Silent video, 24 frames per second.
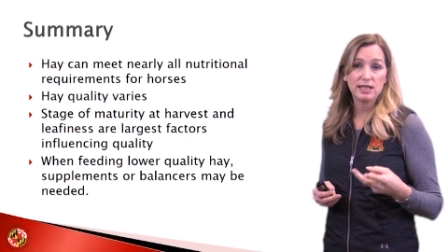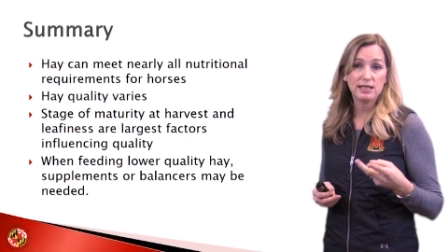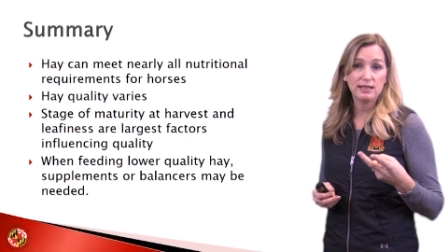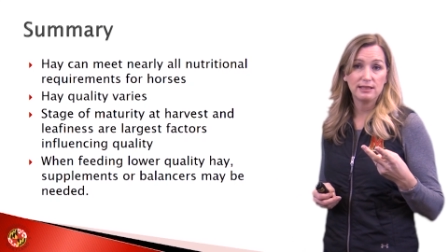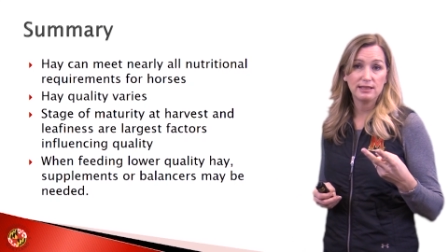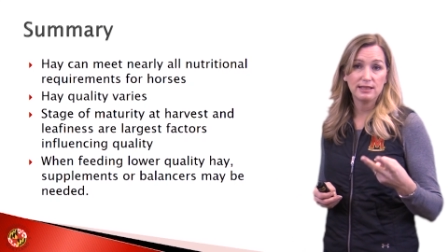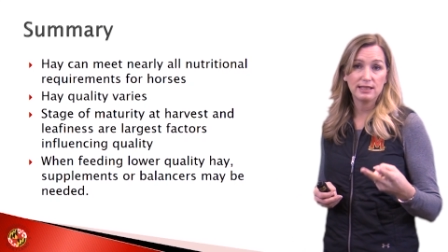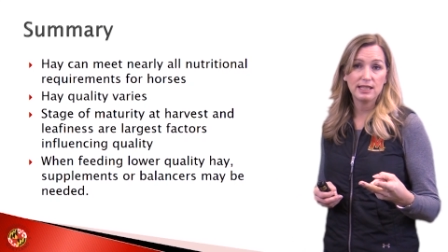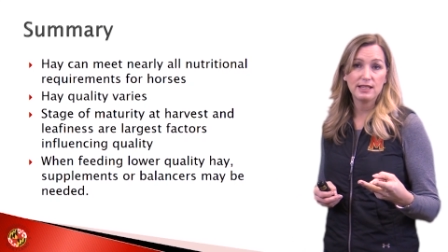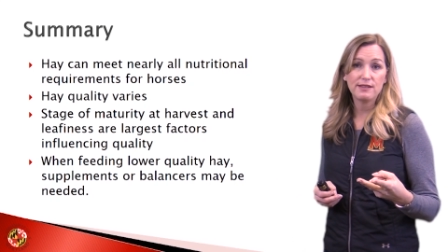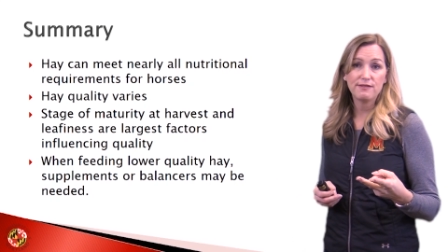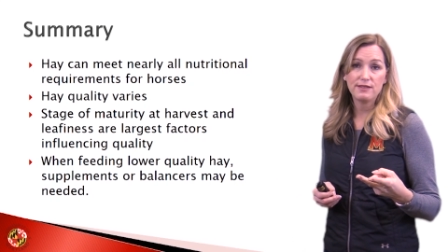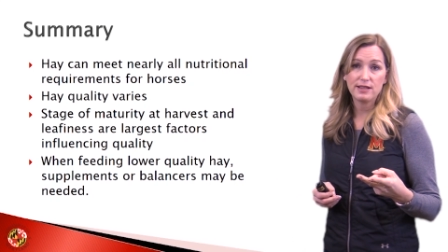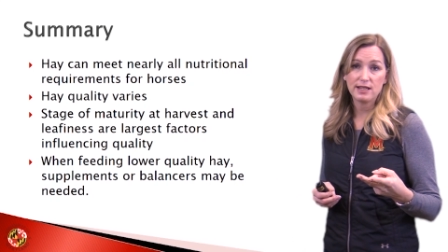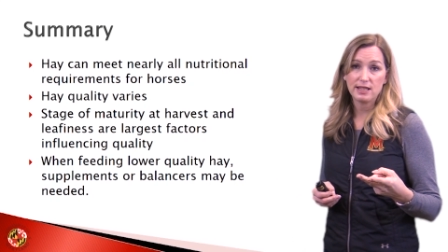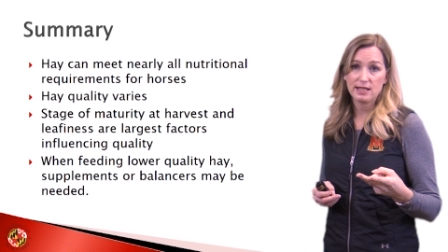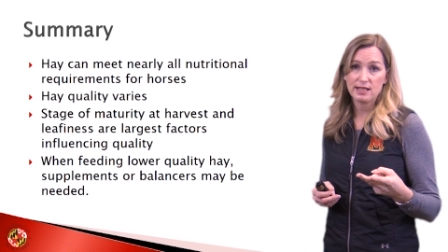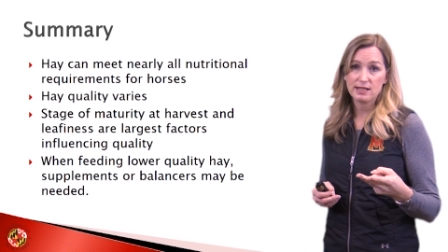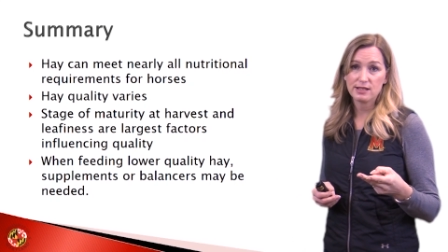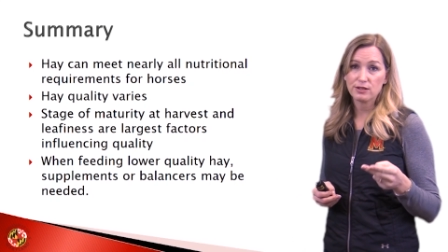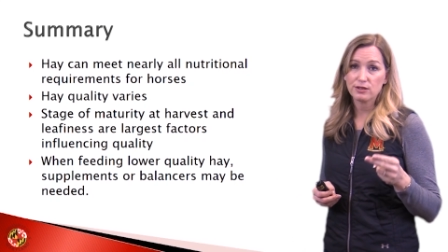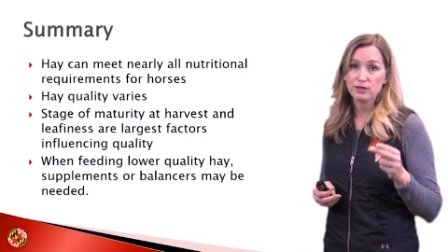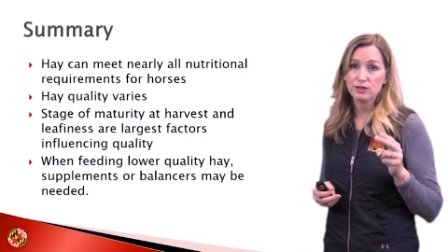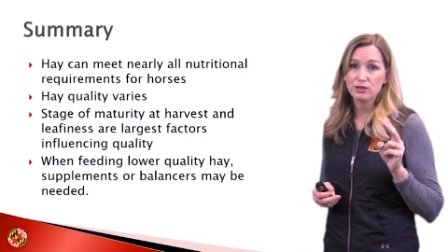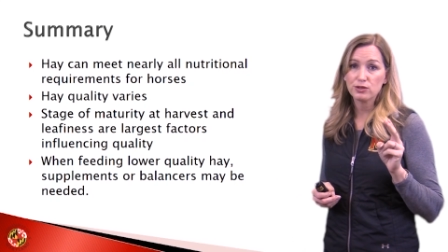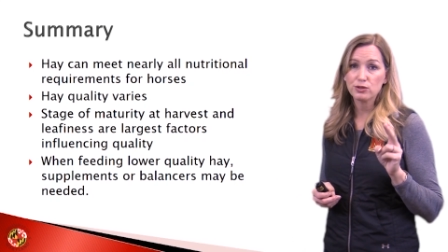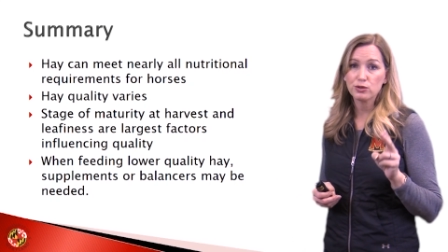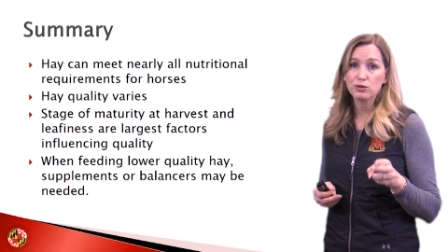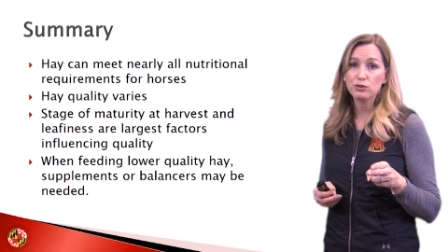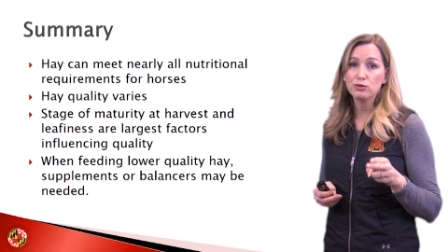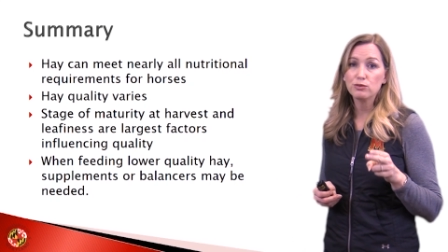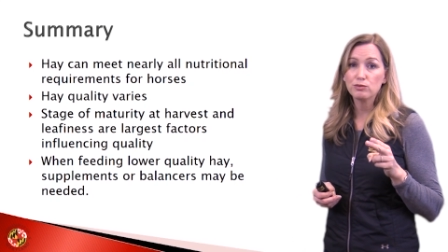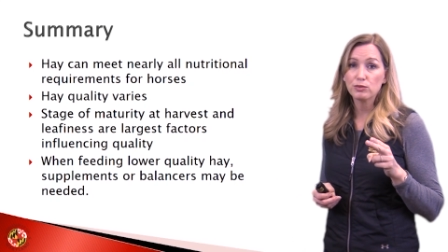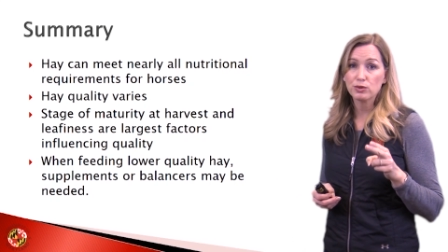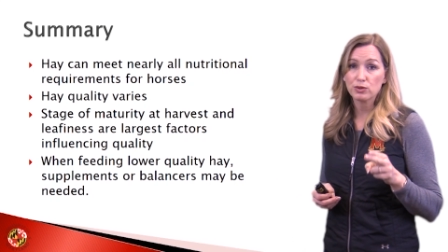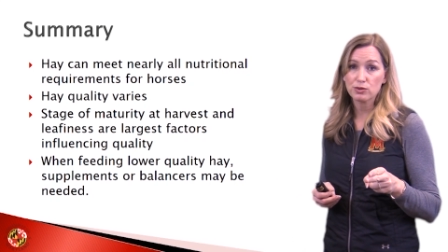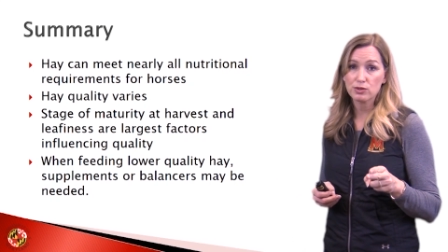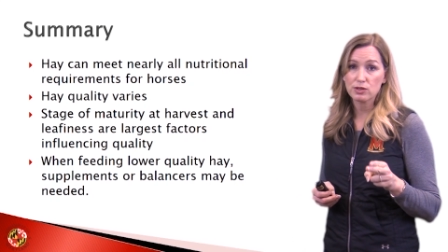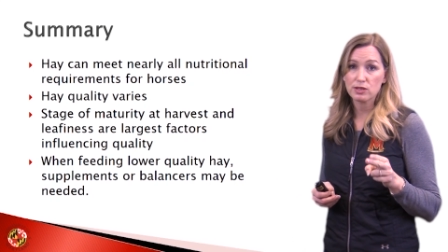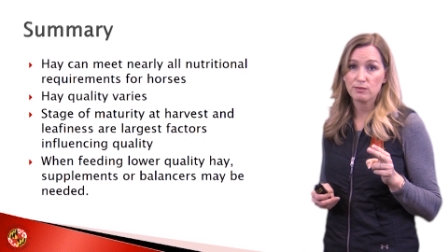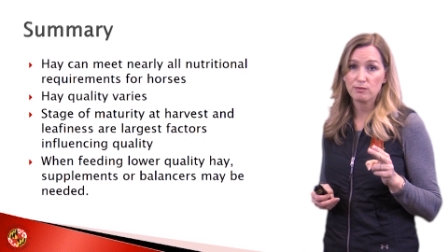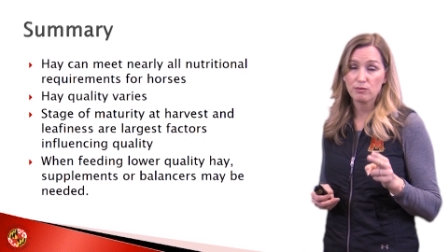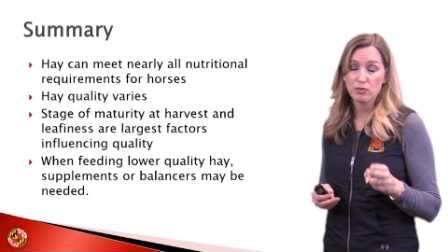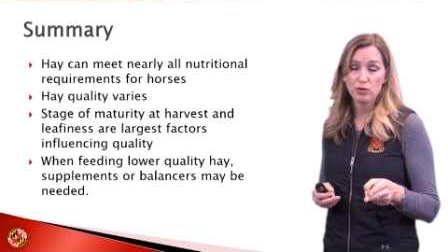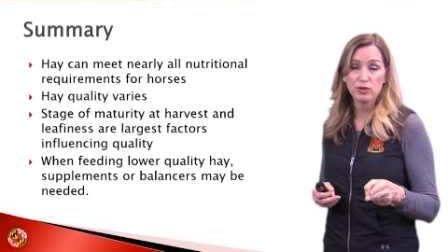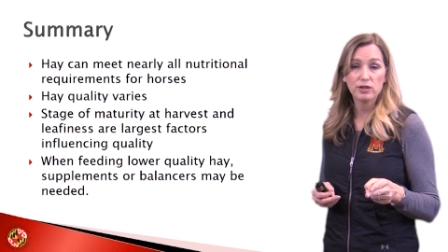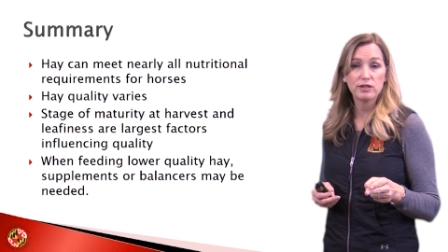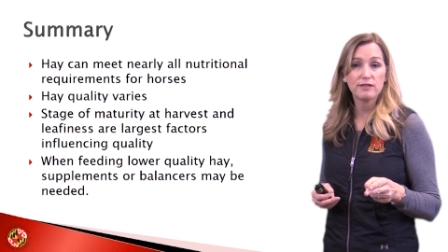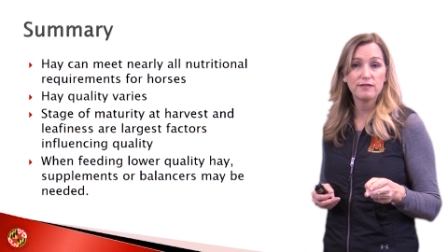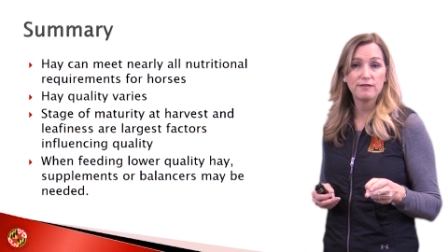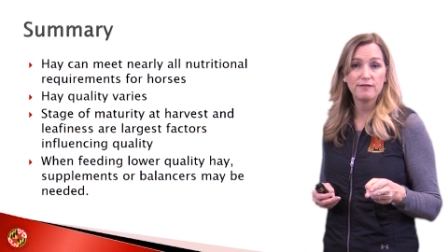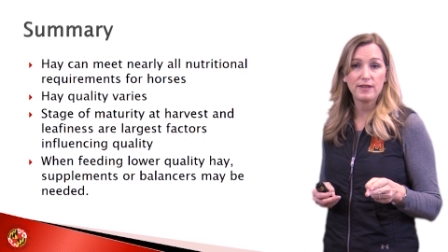and leafiness are the two most important